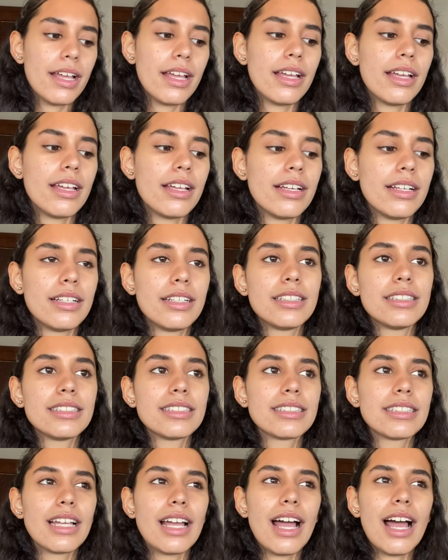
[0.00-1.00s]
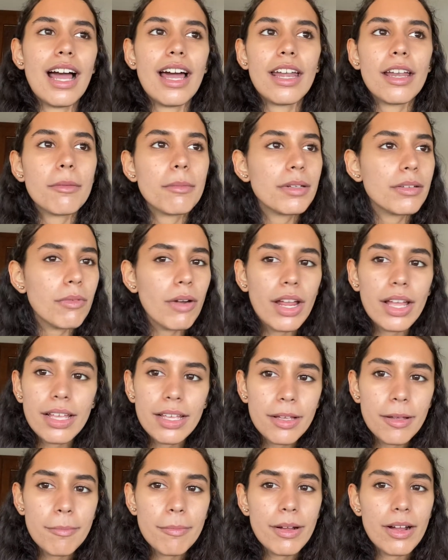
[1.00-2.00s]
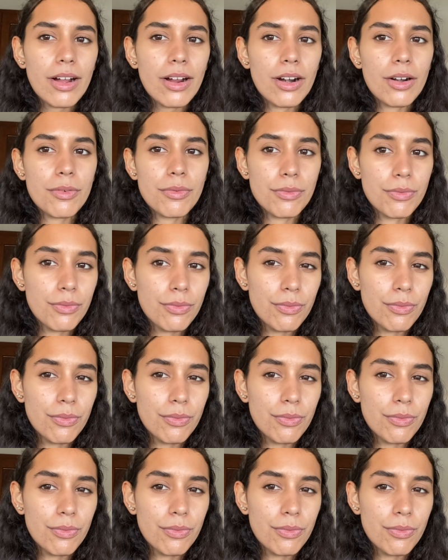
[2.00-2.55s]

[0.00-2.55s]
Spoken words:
and Adam and Rahim are